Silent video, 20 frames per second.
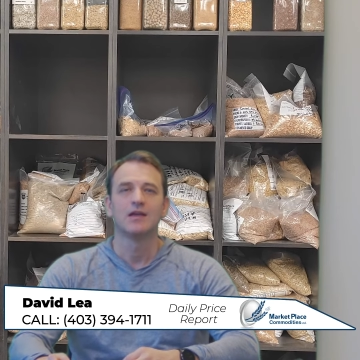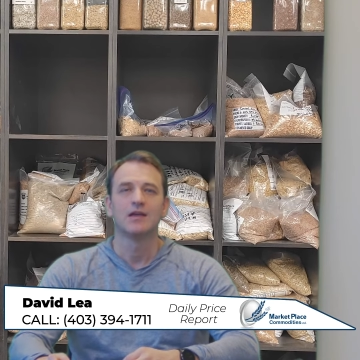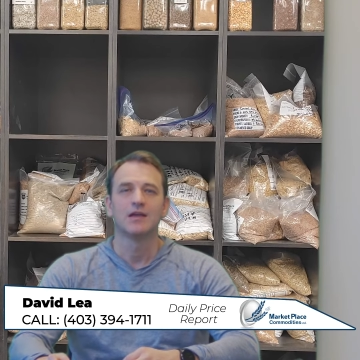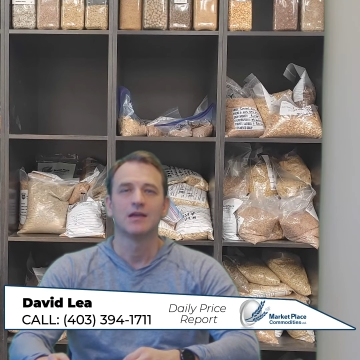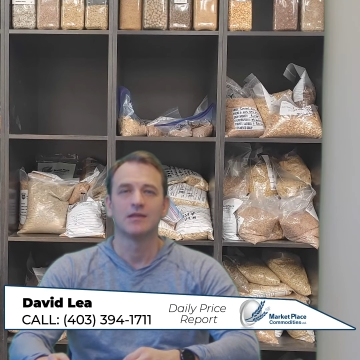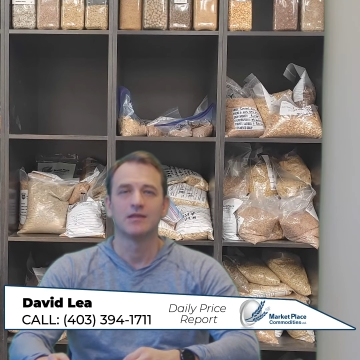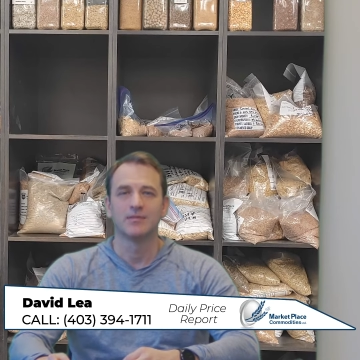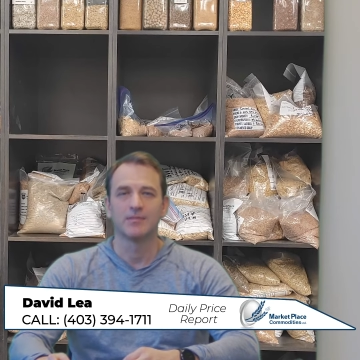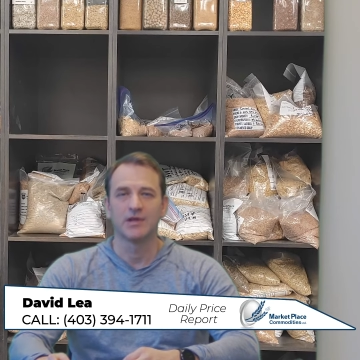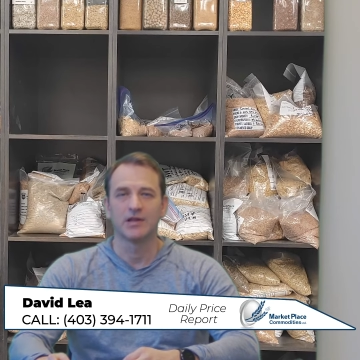
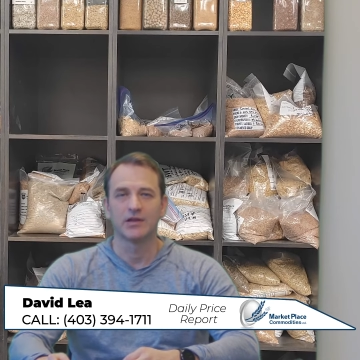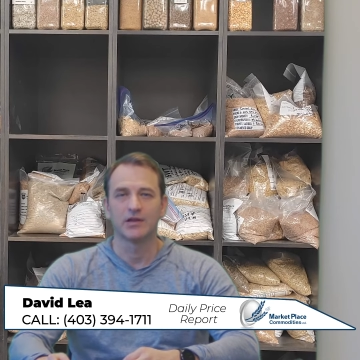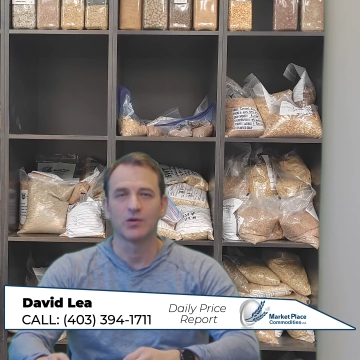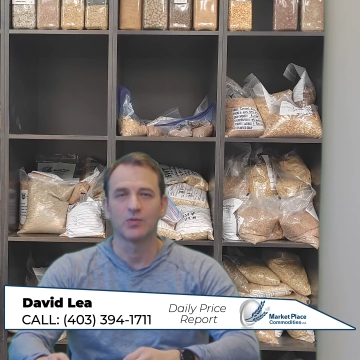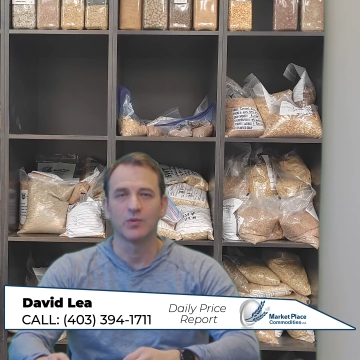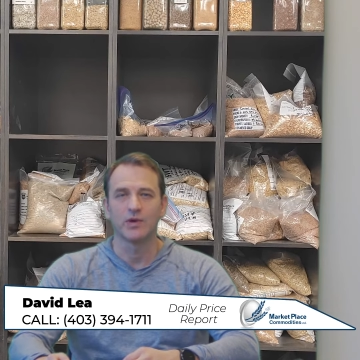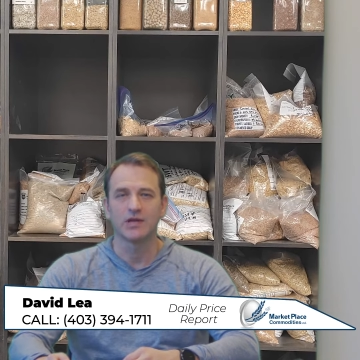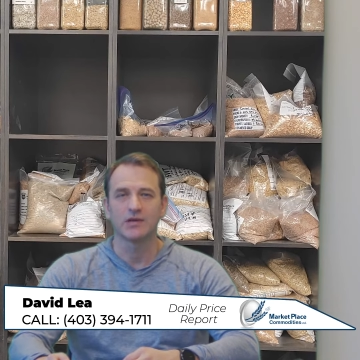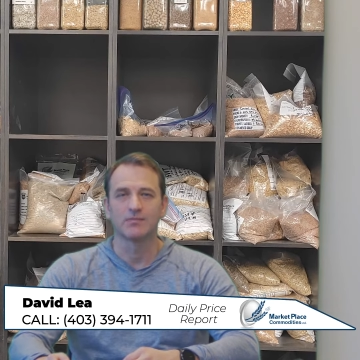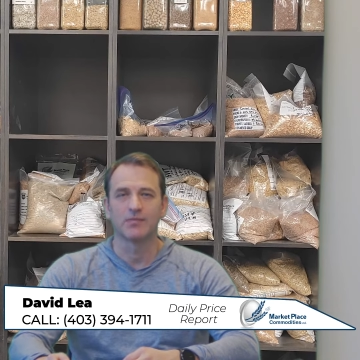In the
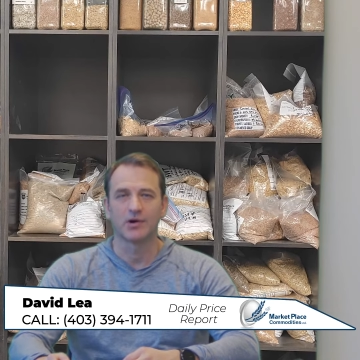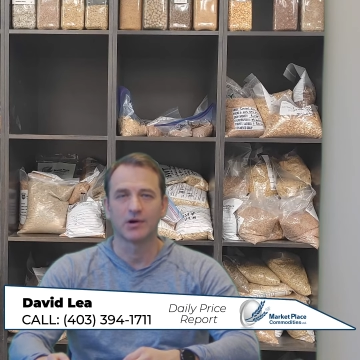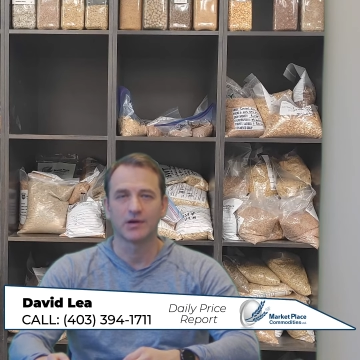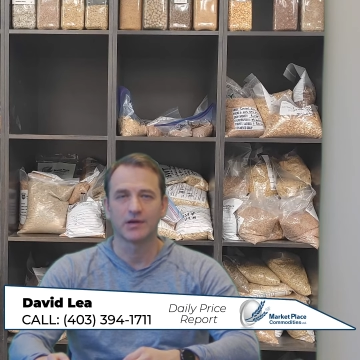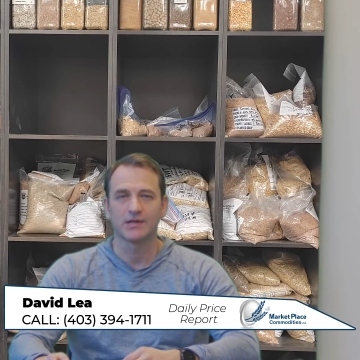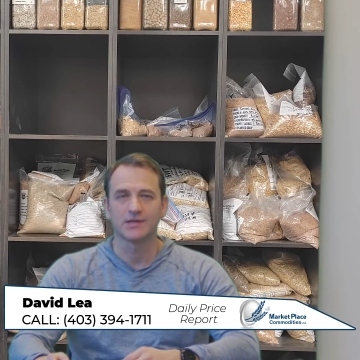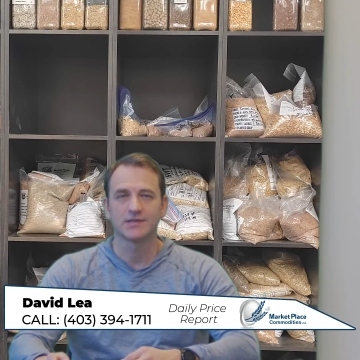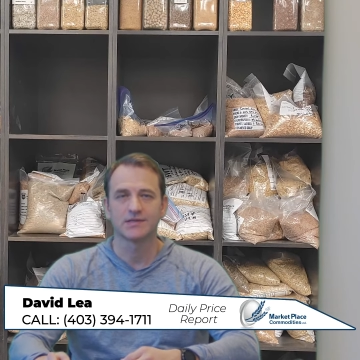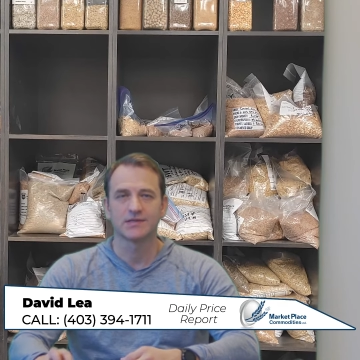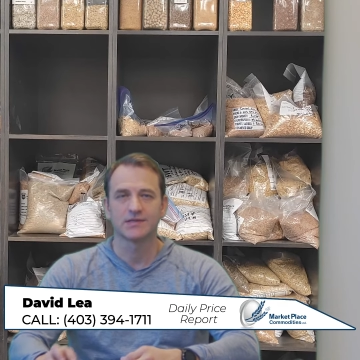milling wheat
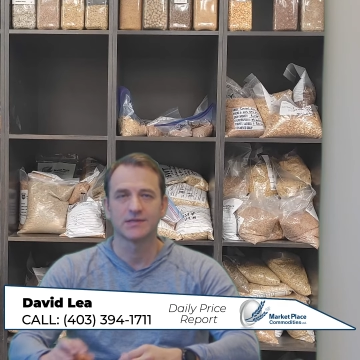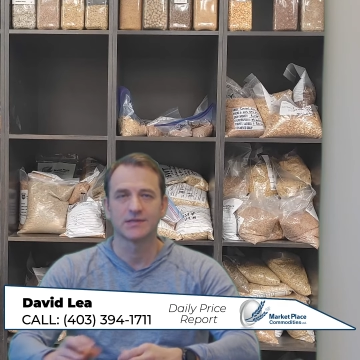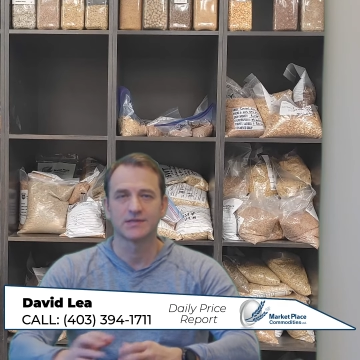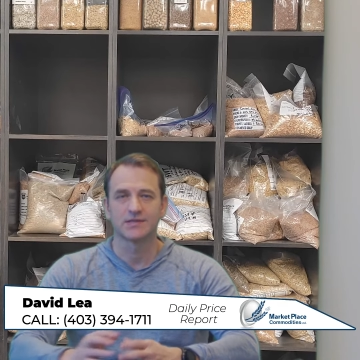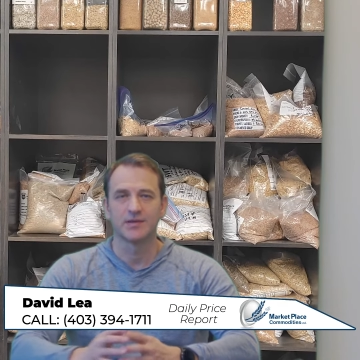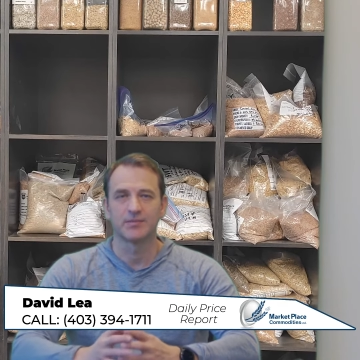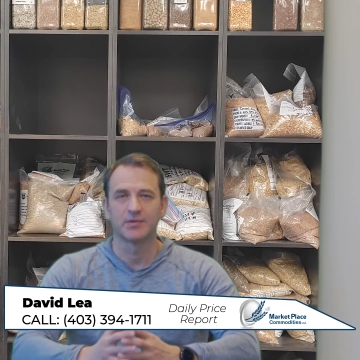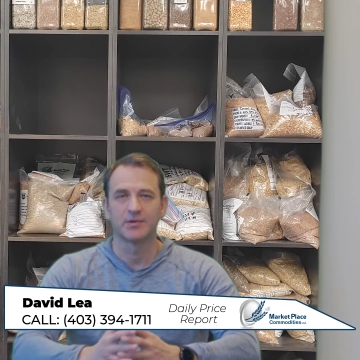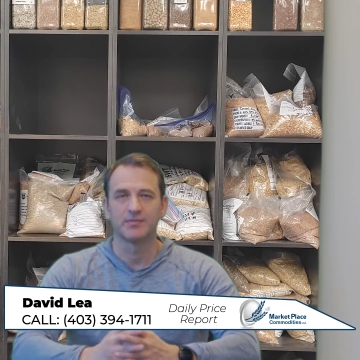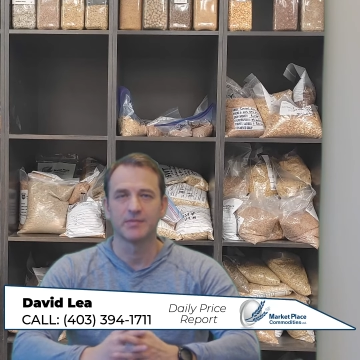markets,
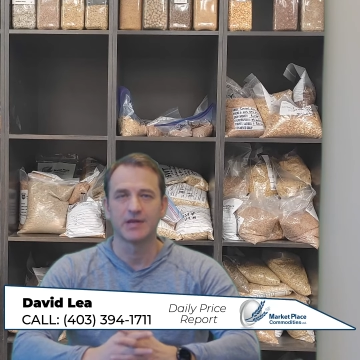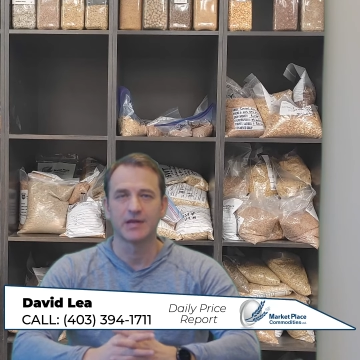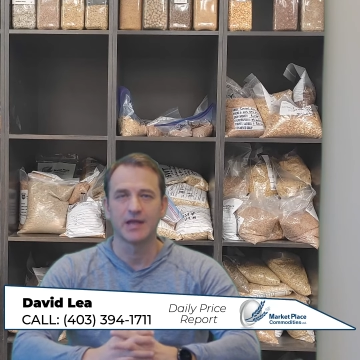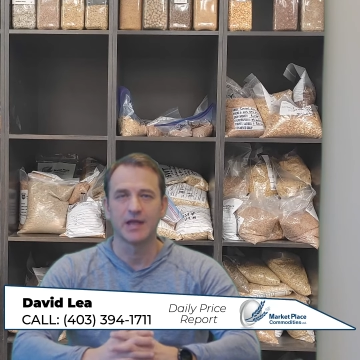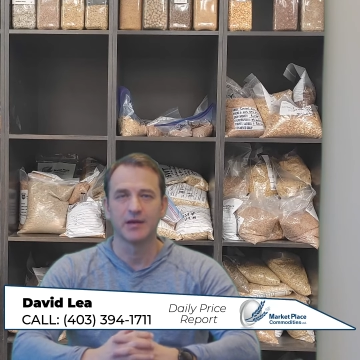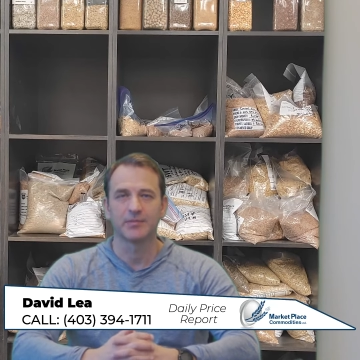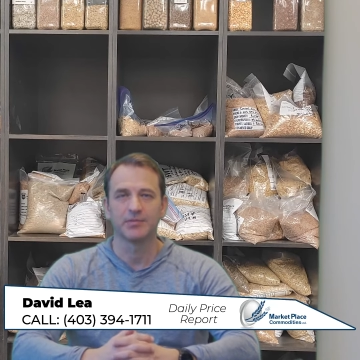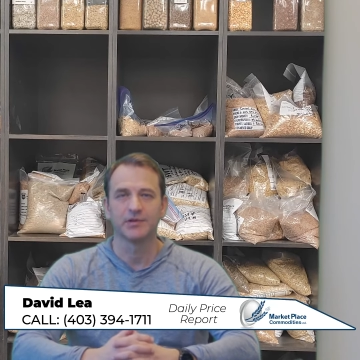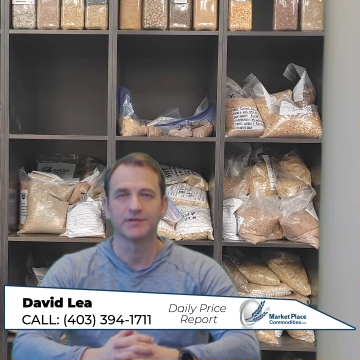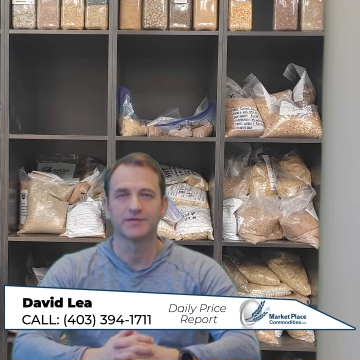December
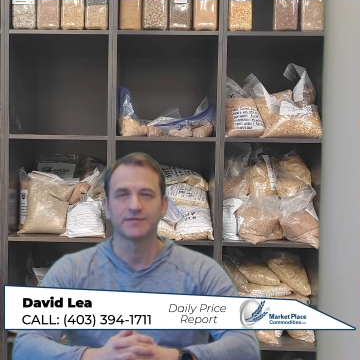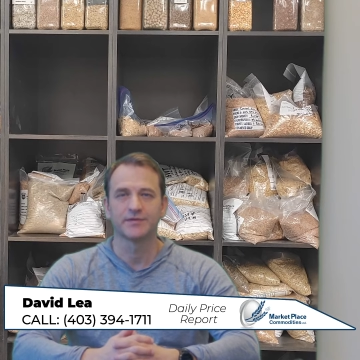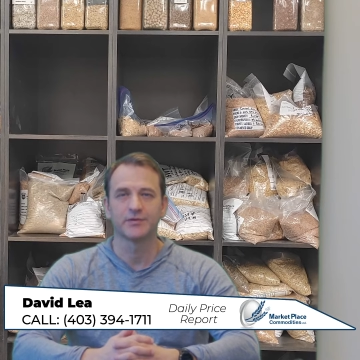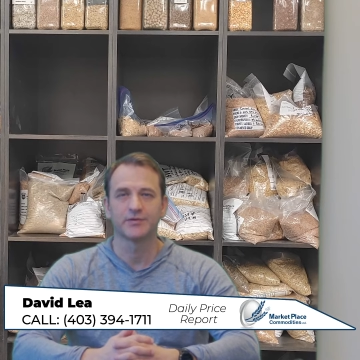Minneapolis